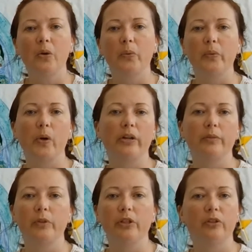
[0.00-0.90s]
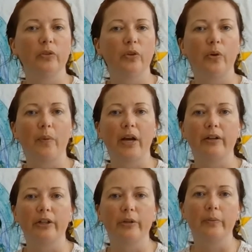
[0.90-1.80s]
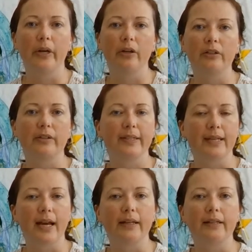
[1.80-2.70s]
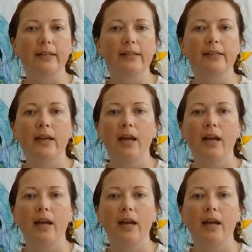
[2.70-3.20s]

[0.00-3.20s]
We welcome you no matter your marital status,